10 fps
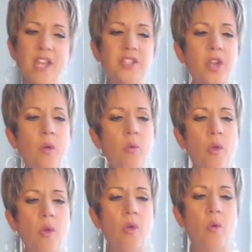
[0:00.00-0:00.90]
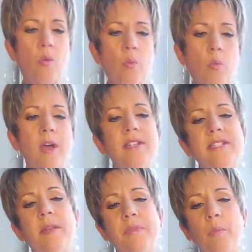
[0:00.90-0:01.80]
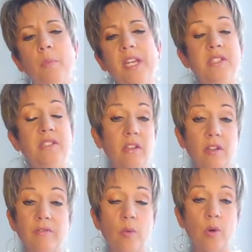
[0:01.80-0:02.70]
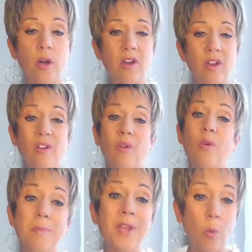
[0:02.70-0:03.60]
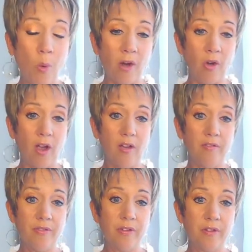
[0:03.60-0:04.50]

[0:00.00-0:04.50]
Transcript: So what is something we need to look for or be aware of?